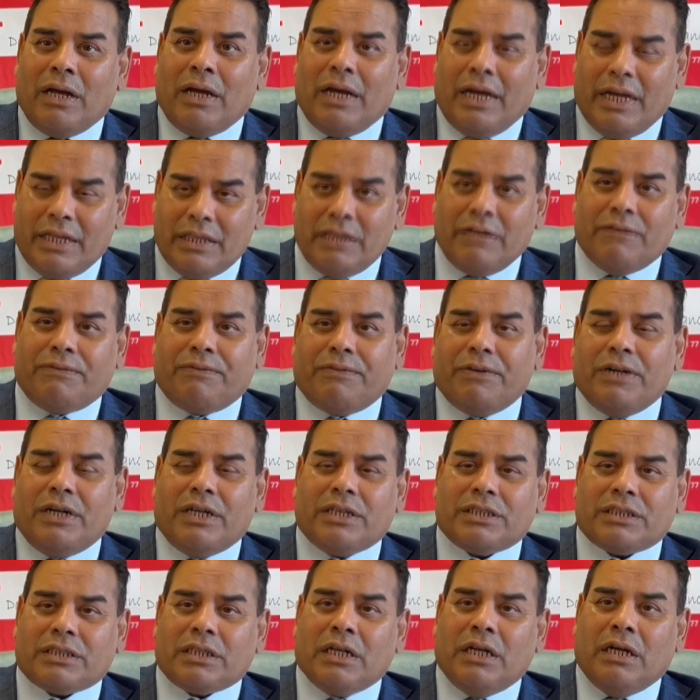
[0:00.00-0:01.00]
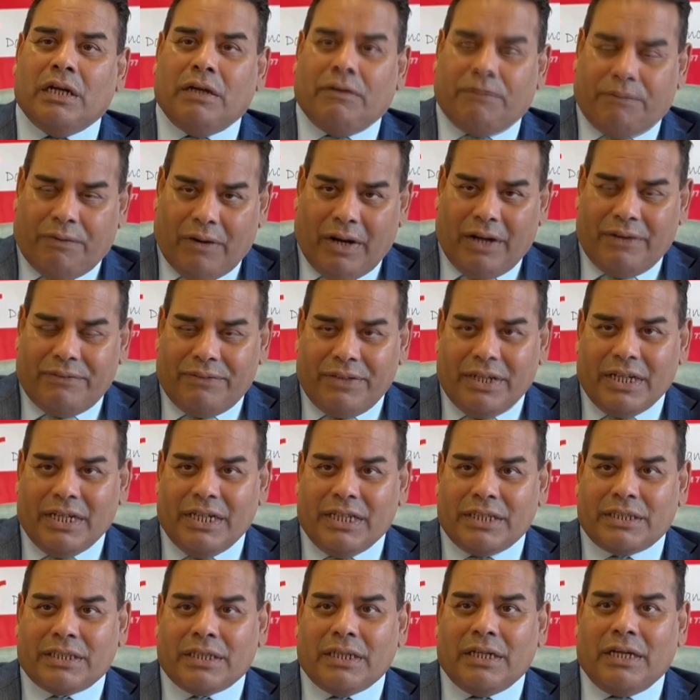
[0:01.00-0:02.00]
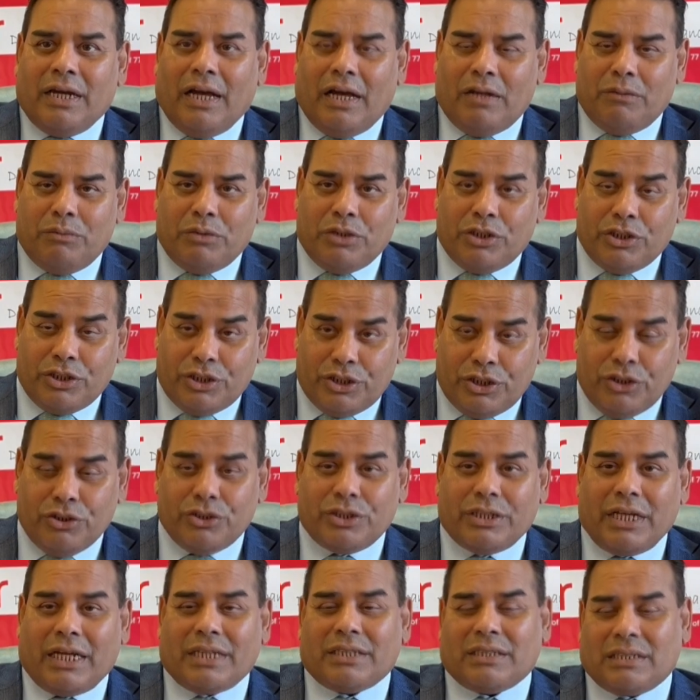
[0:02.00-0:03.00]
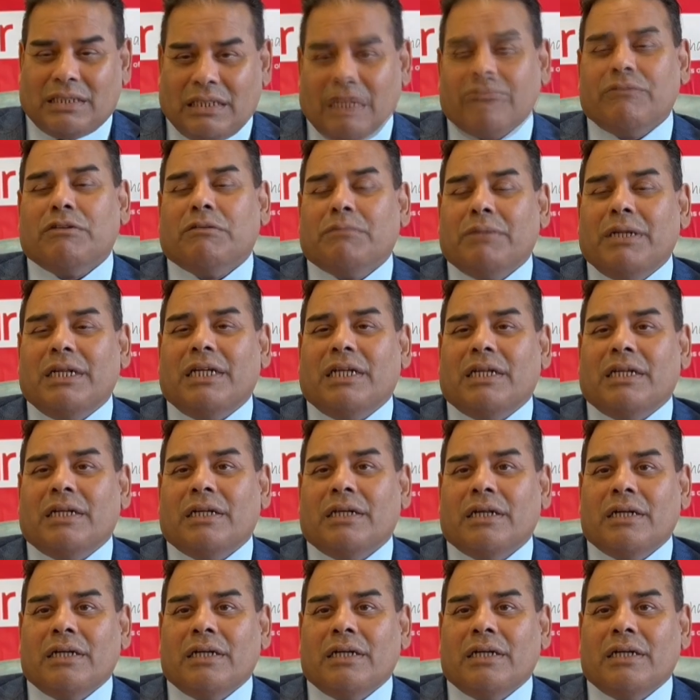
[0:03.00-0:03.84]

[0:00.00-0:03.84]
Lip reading: in the first 5 years, and we'll reduce that 7 million